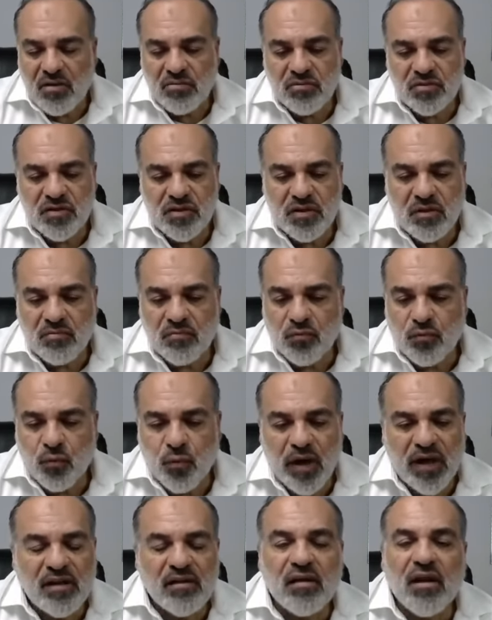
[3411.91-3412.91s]
some
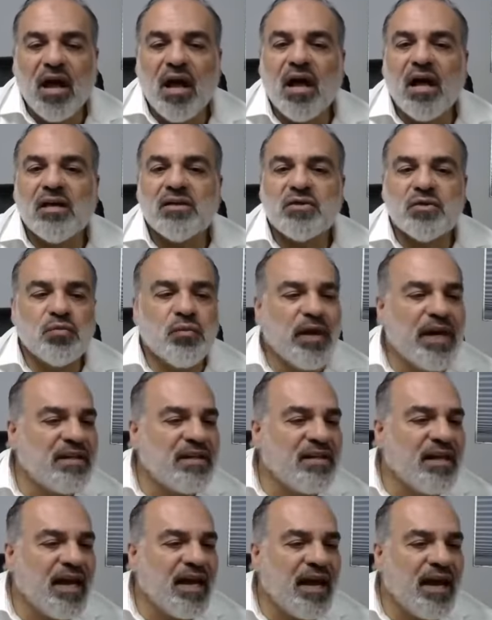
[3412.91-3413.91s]
weight loss,
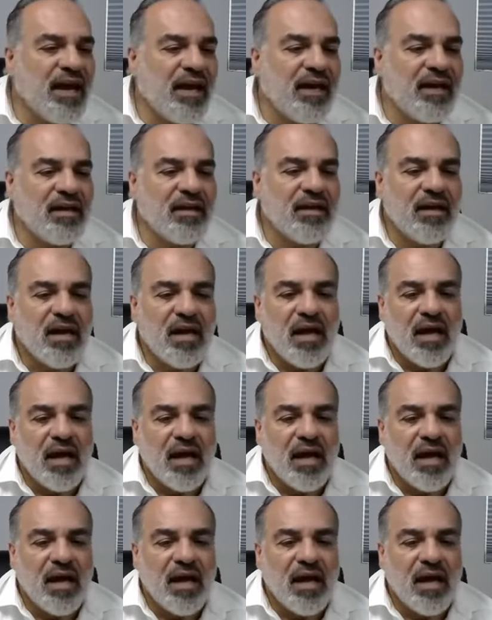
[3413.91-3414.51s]
weight gain,